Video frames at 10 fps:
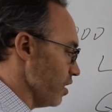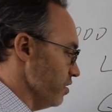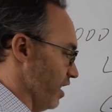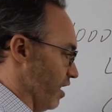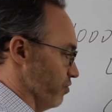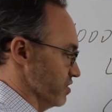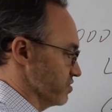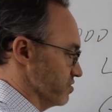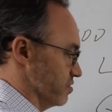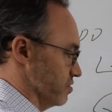Now
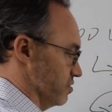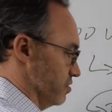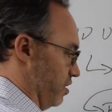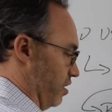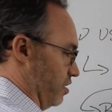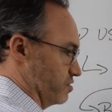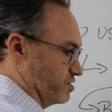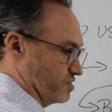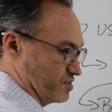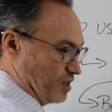this
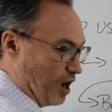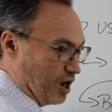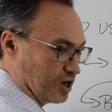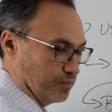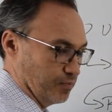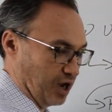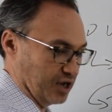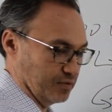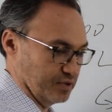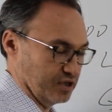stock
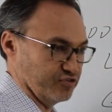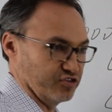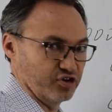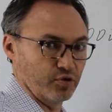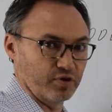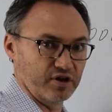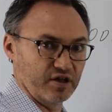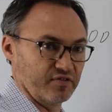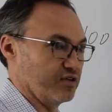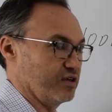might be denoted
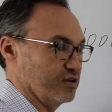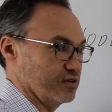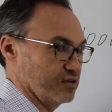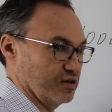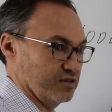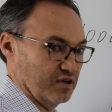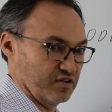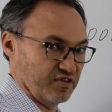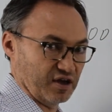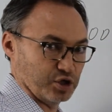in the,
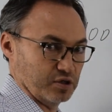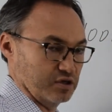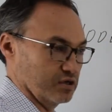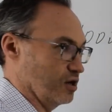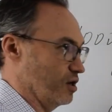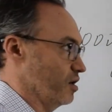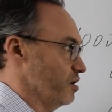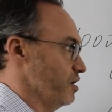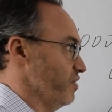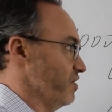it's actually
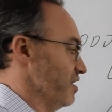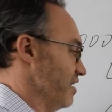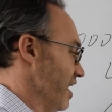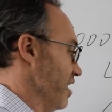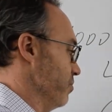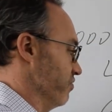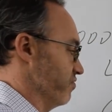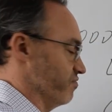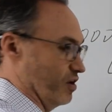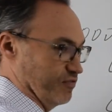in the name
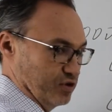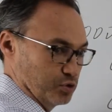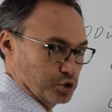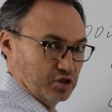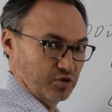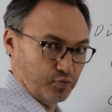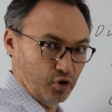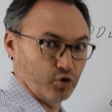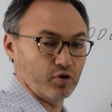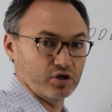of usually the
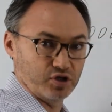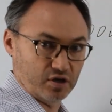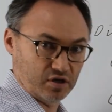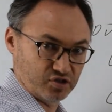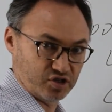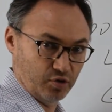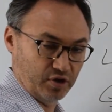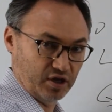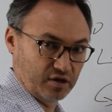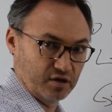brokerage, the
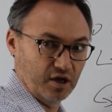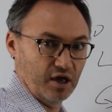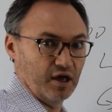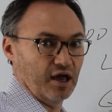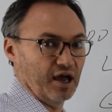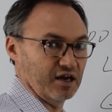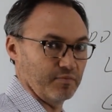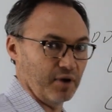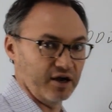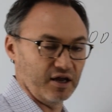custodian, and
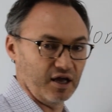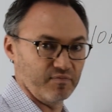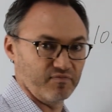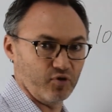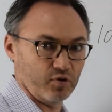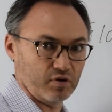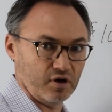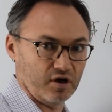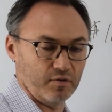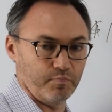in my name for
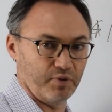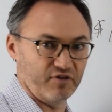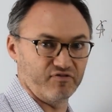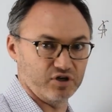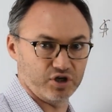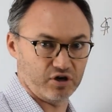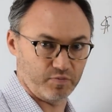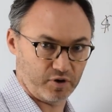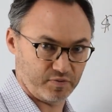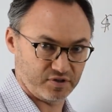beneficiary
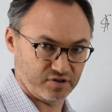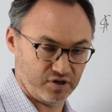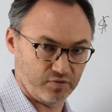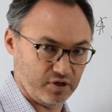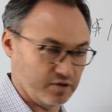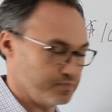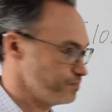purposes only.